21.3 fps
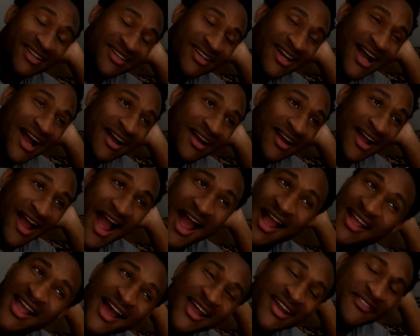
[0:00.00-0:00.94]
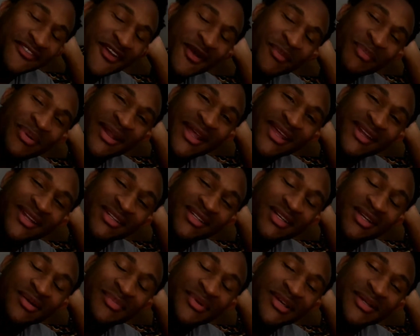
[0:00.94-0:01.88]
I kind of feel played a
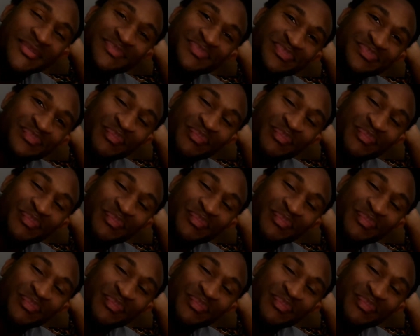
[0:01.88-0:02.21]
little bit.